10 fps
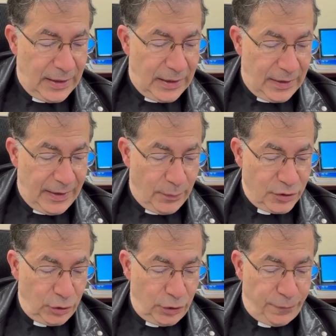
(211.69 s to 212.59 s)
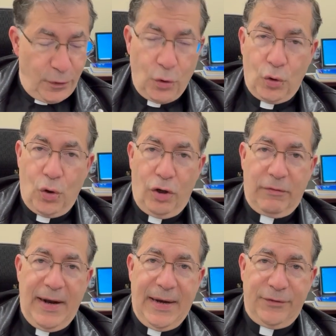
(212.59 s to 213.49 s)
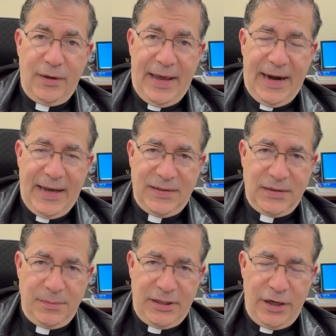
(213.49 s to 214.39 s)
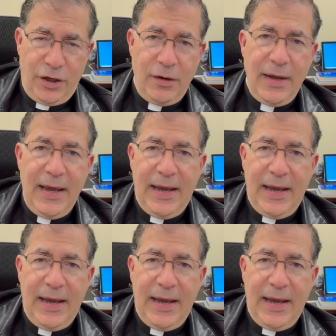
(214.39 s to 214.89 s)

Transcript: That was a good phone call. Right after that, had some dinner,